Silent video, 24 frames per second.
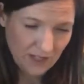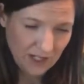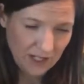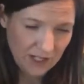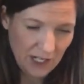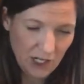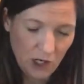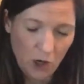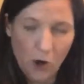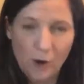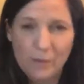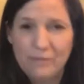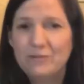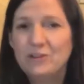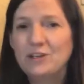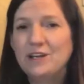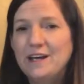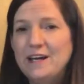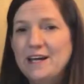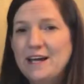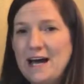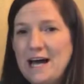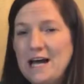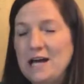
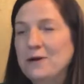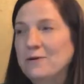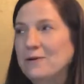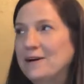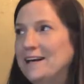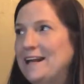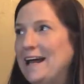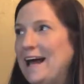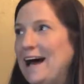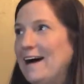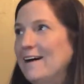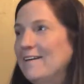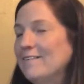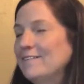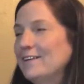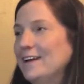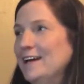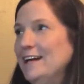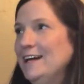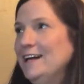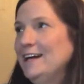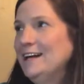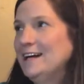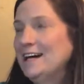hopefully I would have
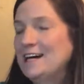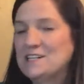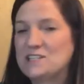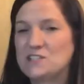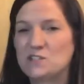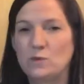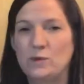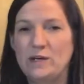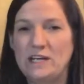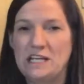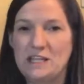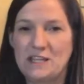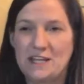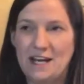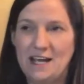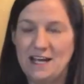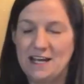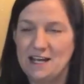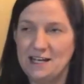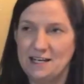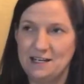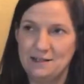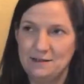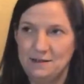a swing that I
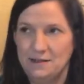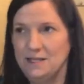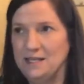could